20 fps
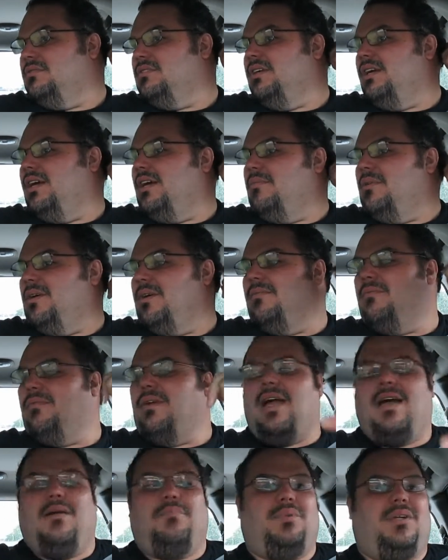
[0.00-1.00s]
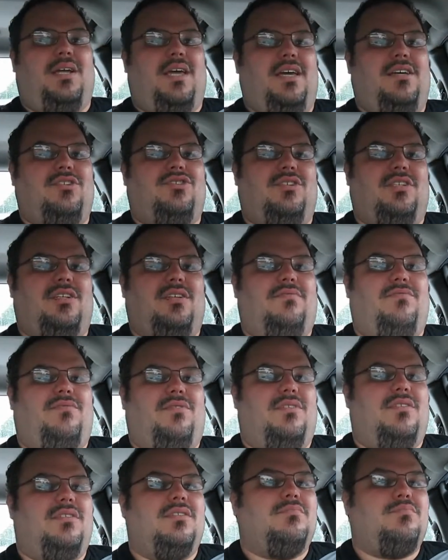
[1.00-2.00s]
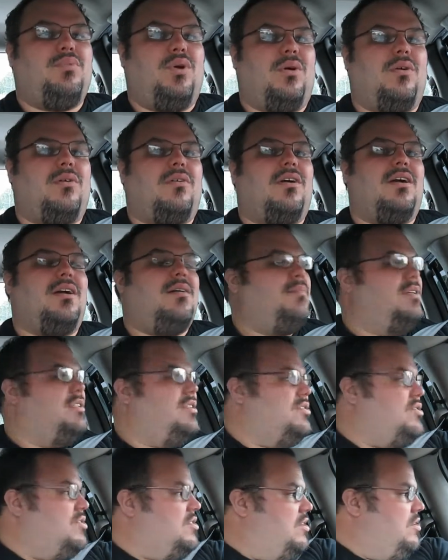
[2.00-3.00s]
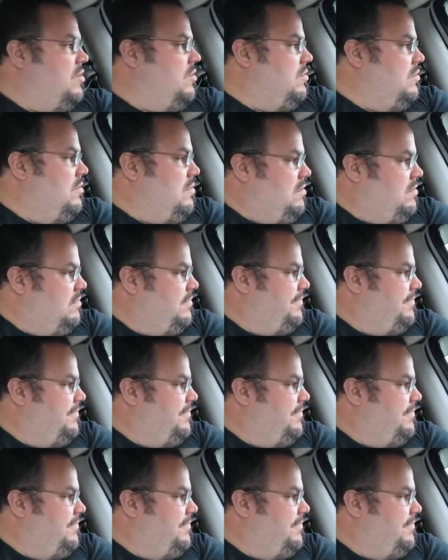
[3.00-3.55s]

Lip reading: Got my application in for the program at the school.